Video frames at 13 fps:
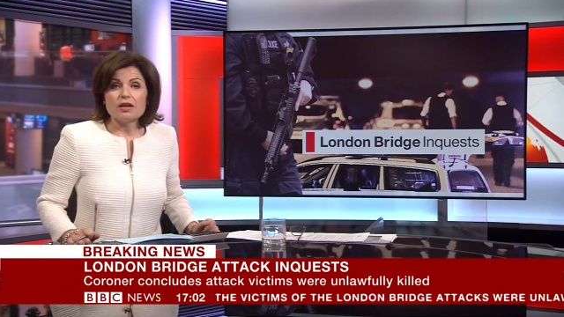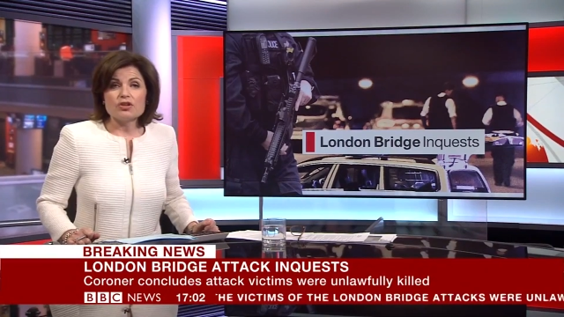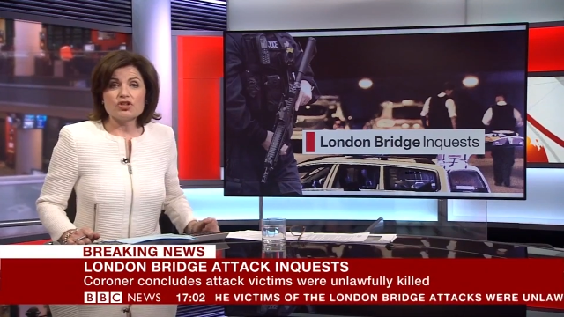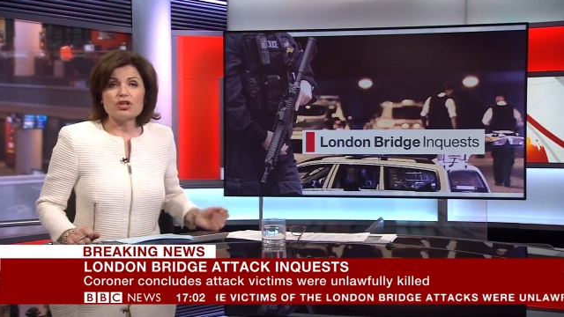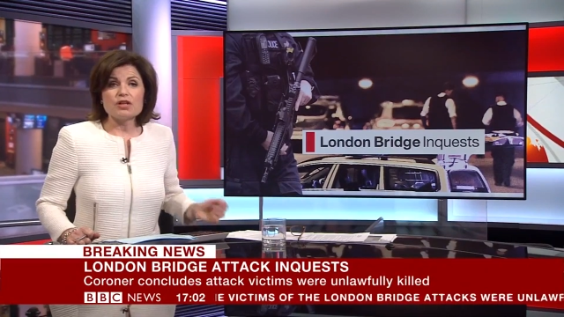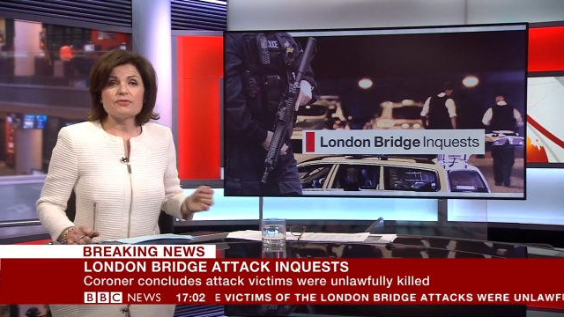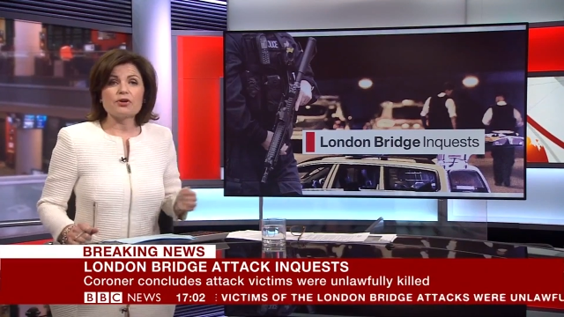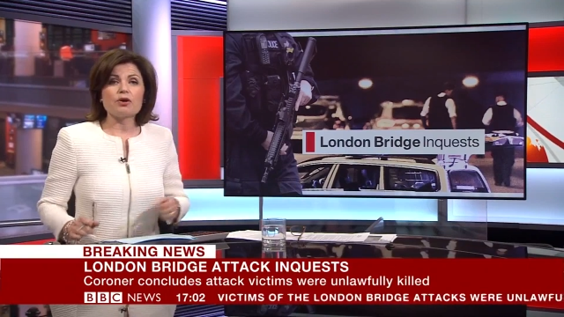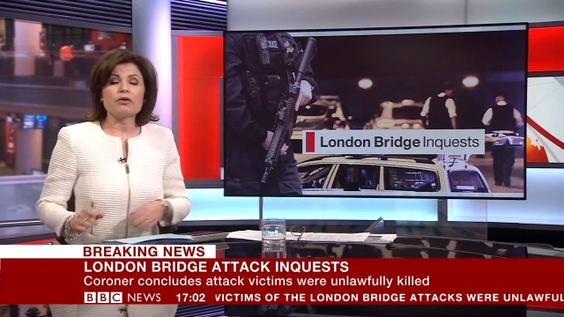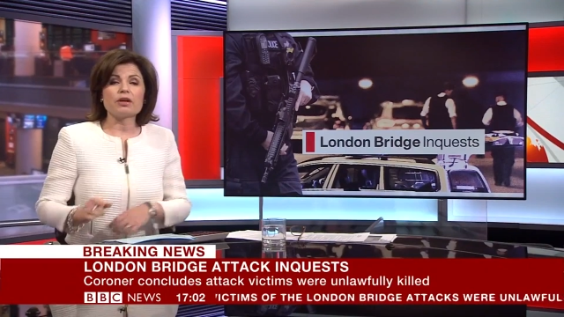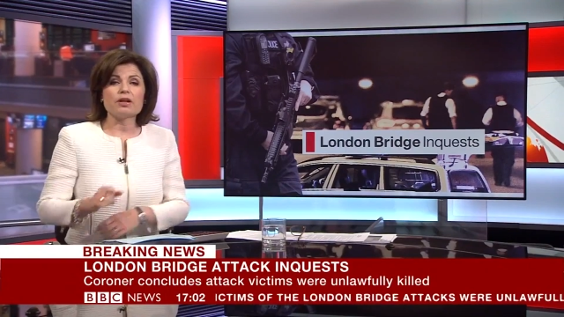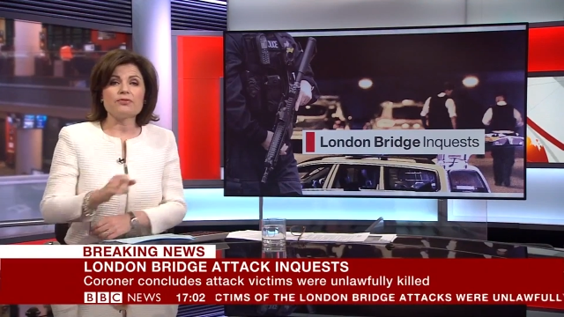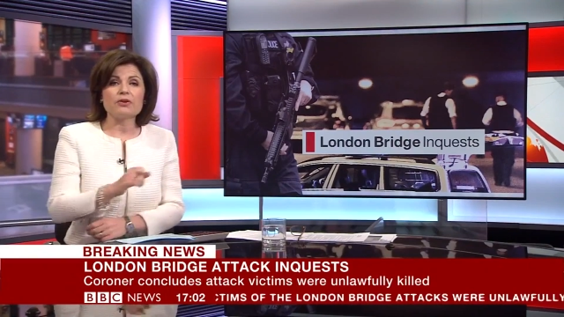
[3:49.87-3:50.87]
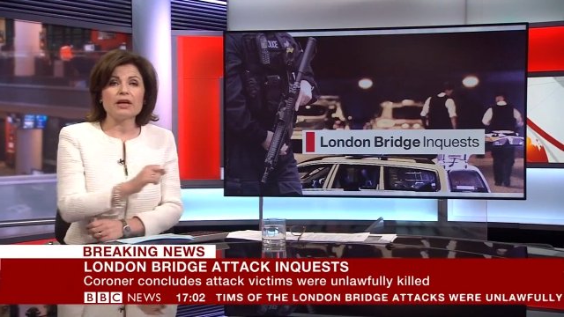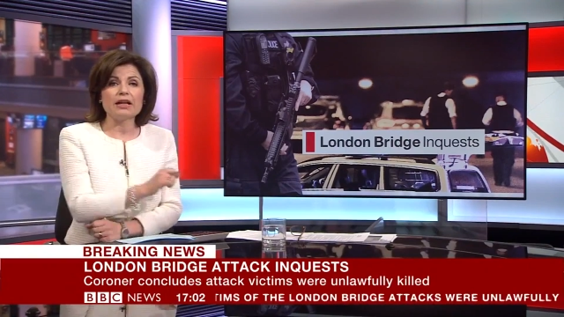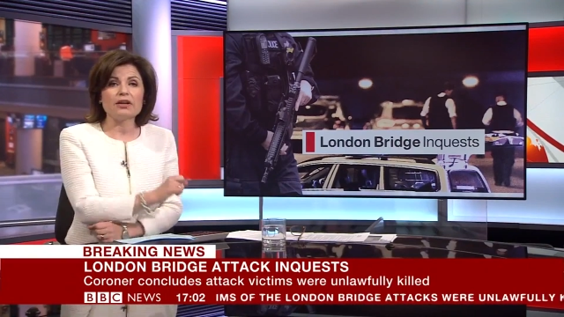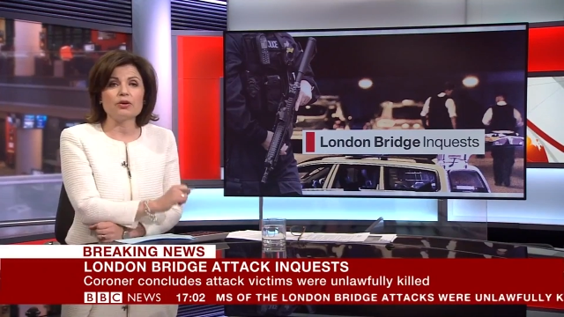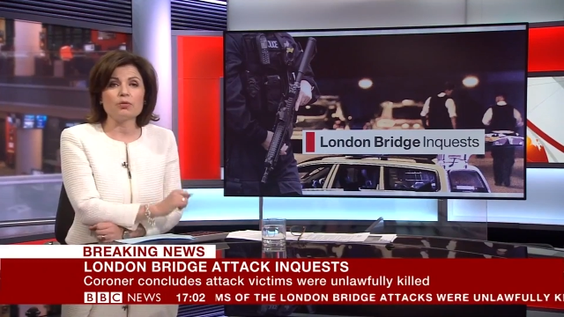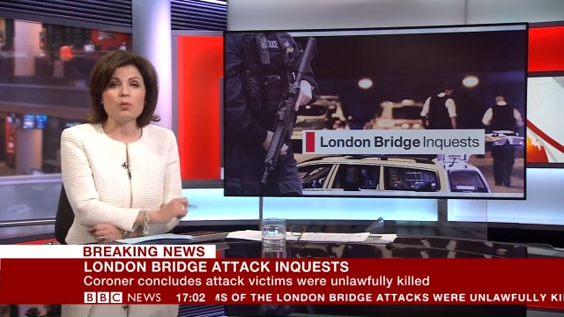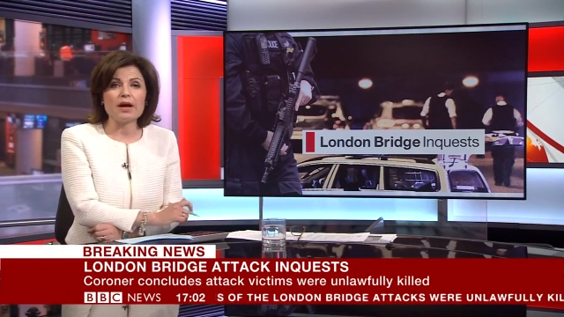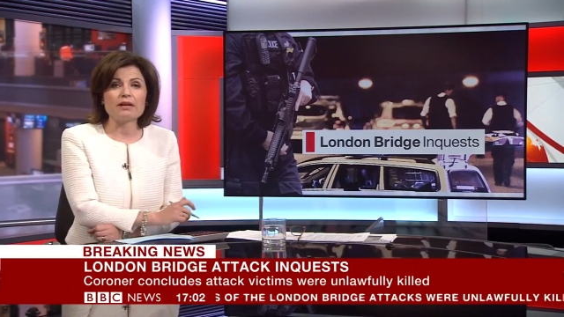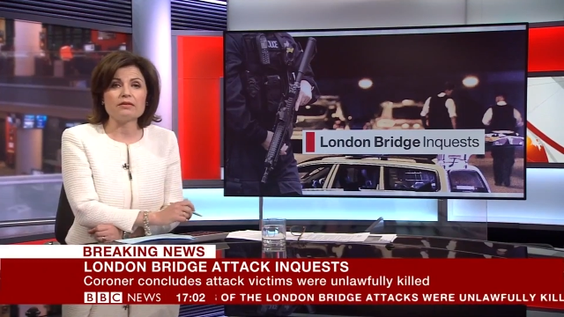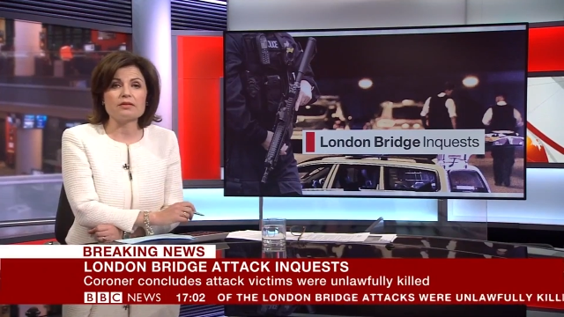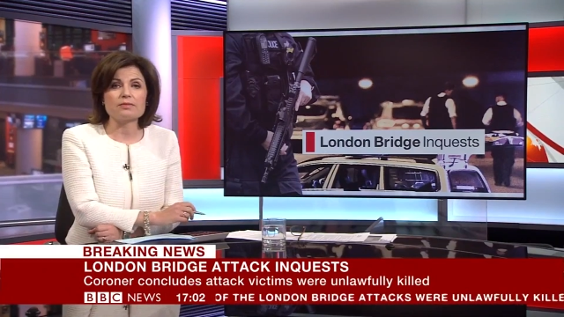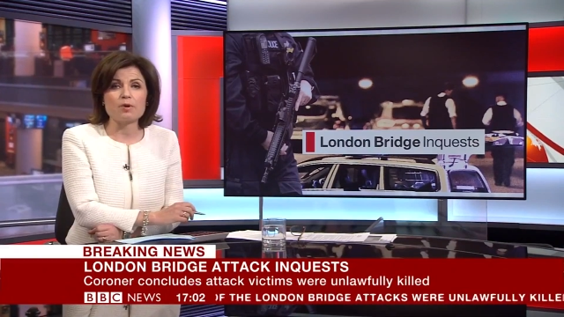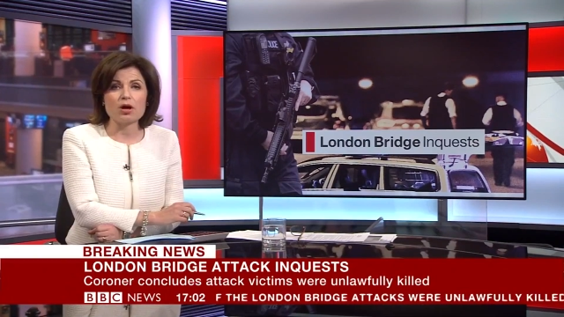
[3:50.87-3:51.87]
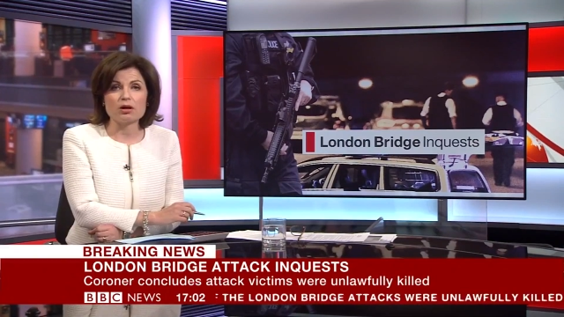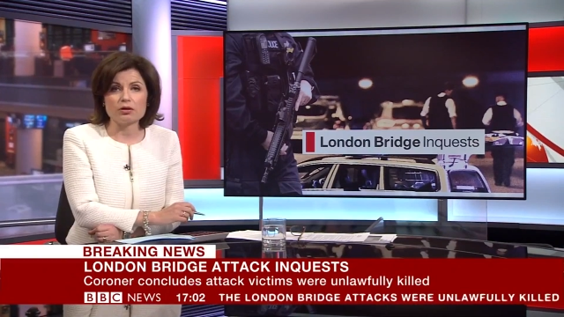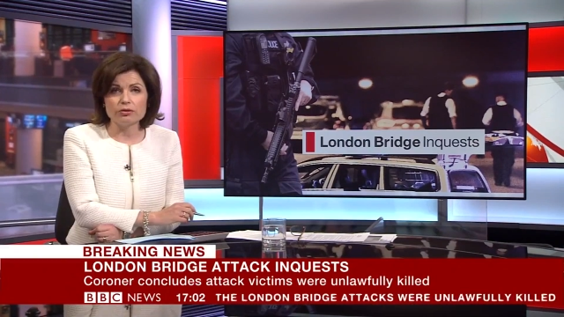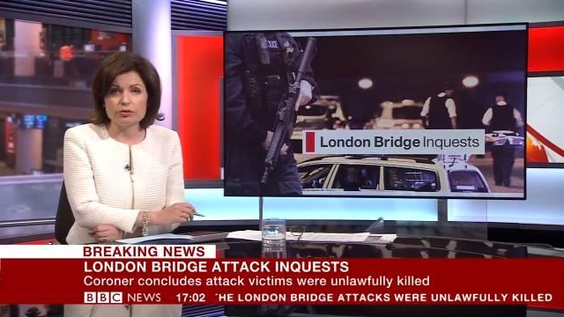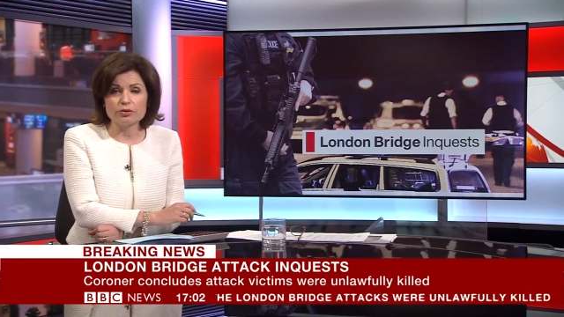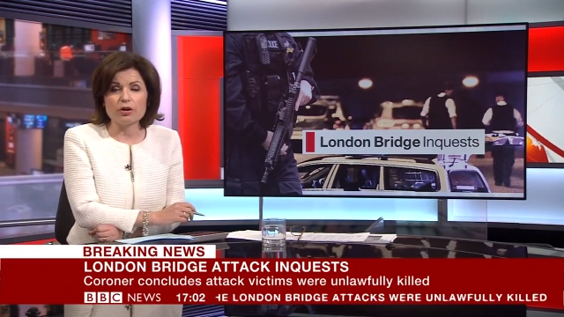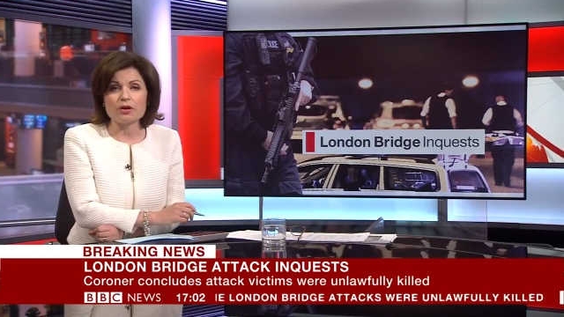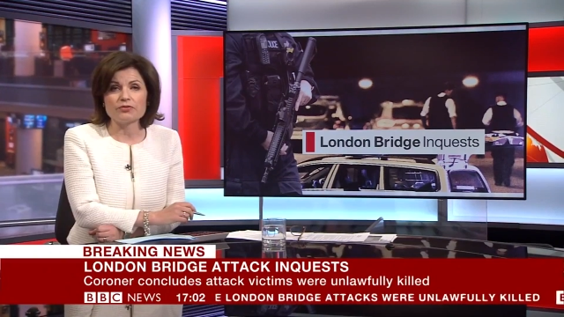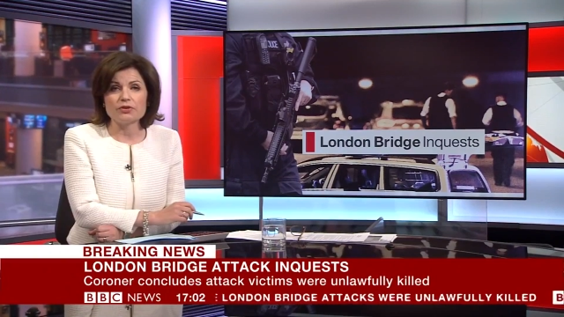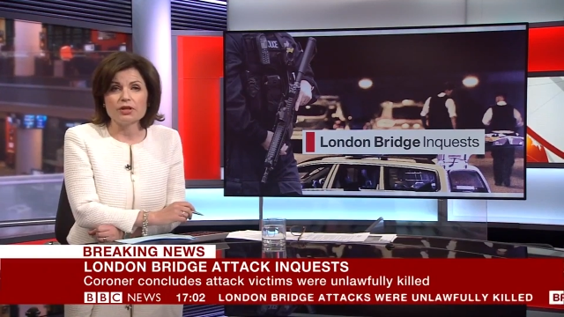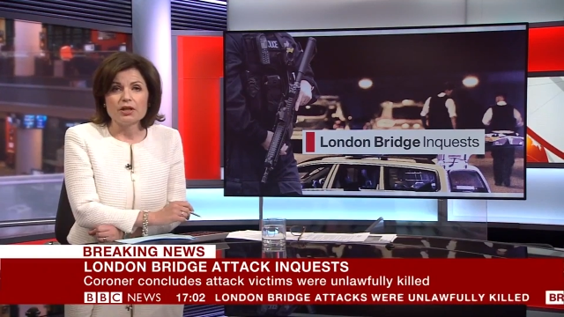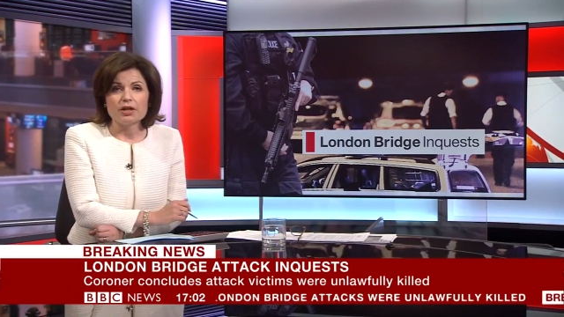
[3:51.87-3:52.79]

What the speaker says: The Chief Coroner for England and Wales, Mark Bluecraft,